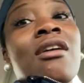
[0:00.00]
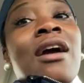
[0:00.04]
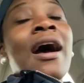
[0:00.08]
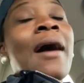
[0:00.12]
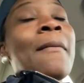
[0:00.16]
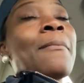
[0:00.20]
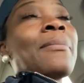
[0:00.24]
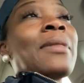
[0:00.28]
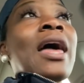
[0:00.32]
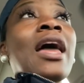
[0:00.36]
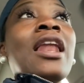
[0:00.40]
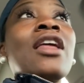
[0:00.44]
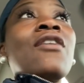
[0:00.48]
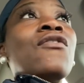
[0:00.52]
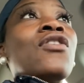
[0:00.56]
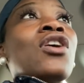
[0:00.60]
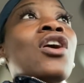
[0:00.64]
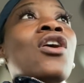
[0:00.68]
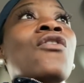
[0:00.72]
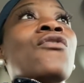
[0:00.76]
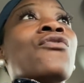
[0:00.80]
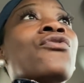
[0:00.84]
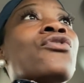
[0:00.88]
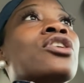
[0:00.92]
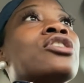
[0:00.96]
I'm not even
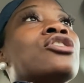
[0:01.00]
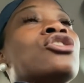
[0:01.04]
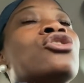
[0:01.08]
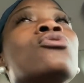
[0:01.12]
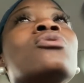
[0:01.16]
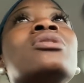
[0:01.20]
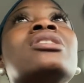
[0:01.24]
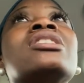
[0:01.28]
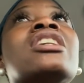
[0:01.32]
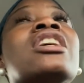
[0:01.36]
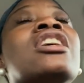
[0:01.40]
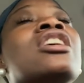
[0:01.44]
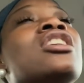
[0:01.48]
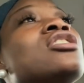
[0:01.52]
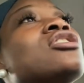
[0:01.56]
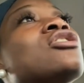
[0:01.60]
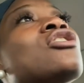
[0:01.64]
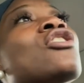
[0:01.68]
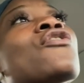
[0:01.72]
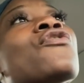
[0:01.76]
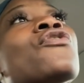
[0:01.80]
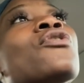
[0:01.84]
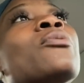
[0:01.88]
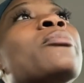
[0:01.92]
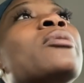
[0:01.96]
gonna front you. It's
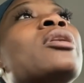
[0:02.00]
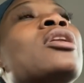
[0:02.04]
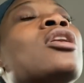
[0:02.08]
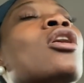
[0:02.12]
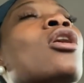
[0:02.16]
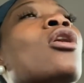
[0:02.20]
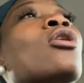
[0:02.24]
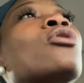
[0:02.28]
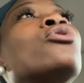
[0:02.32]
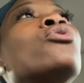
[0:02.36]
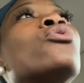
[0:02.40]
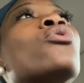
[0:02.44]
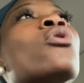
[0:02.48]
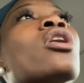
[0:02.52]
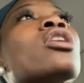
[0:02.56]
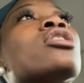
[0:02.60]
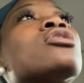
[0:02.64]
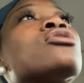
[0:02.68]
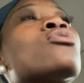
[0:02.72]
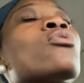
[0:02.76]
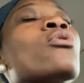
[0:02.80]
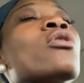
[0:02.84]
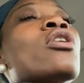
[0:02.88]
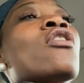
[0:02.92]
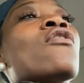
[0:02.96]
easier for me to go do our
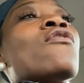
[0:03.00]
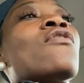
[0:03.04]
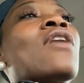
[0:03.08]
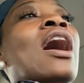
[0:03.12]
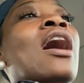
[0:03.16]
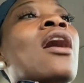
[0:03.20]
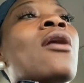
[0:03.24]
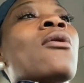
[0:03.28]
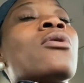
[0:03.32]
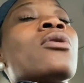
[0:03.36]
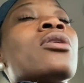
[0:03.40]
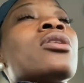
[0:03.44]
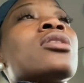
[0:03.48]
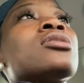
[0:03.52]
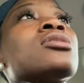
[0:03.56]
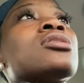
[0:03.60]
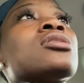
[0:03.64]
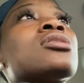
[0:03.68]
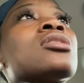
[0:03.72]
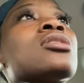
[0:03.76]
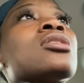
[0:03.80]
12 hours,